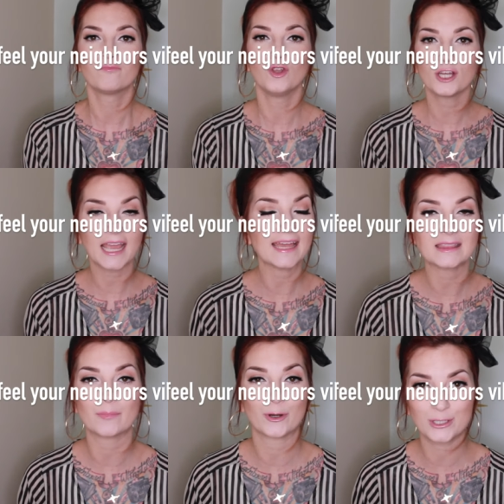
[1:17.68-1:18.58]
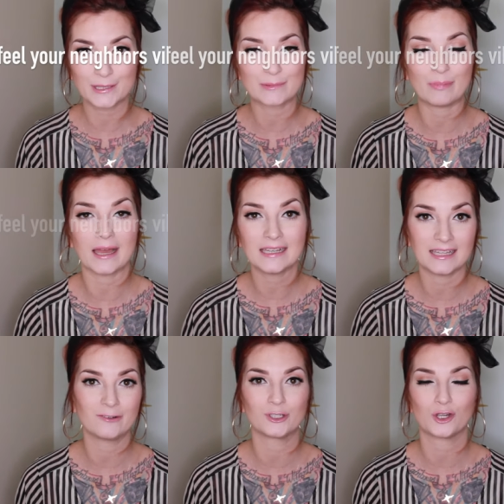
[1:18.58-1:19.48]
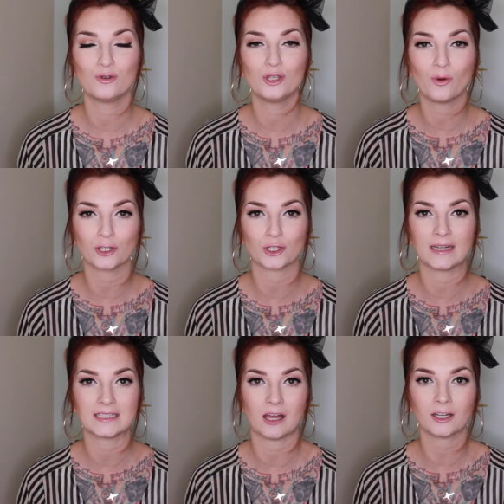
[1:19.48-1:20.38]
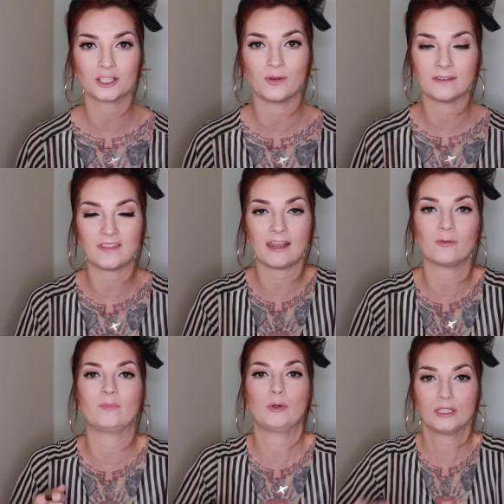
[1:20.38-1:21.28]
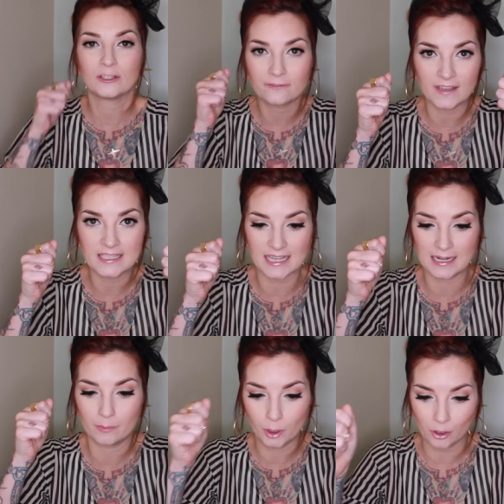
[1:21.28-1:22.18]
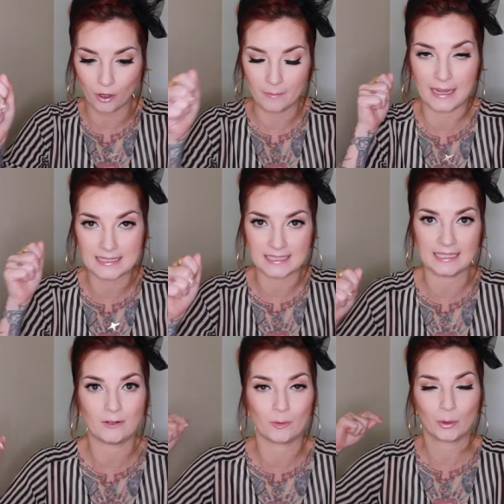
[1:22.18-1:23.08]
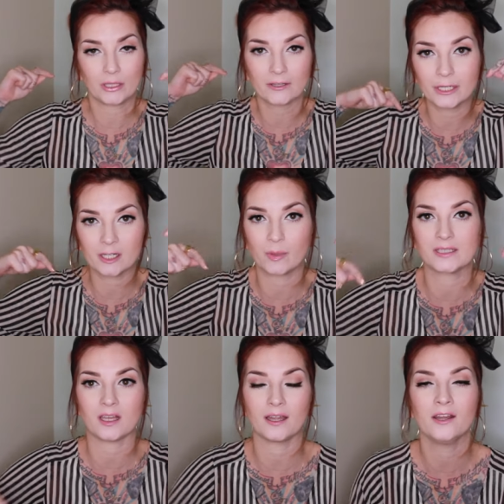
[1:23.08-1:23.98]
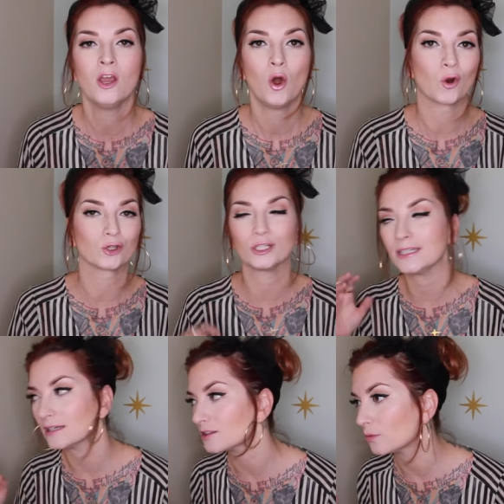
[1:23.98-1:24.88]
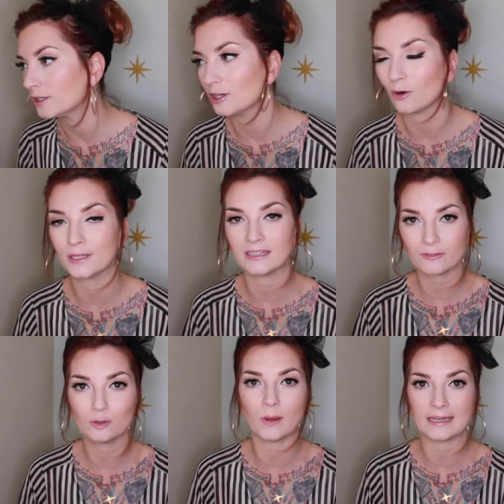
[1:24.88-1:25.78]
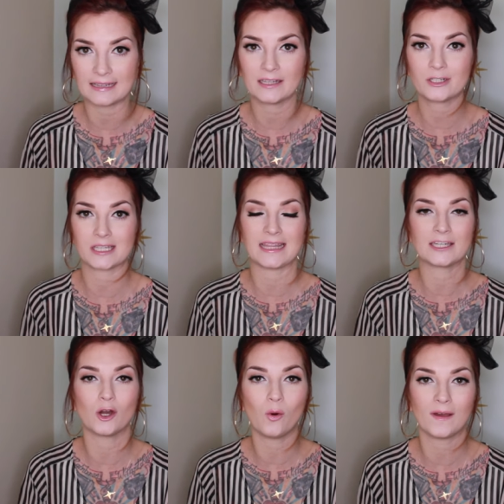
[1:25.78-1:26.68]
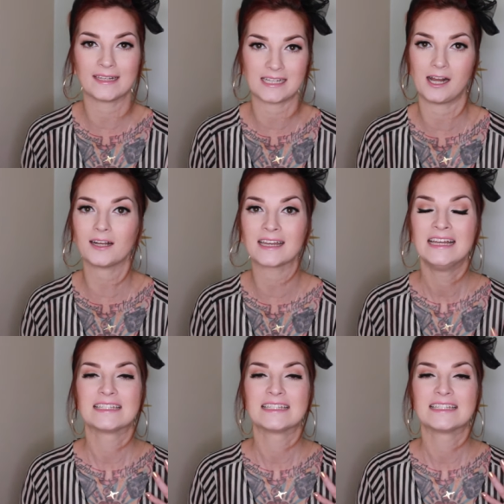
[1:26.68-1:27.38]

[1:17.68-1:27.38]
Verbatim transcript: look at the person's body language who you are trying to talk to. If they are putting their face in a book or a magazine or putting their earbuds on or looking out the window or giving you body language that they don't want to talk,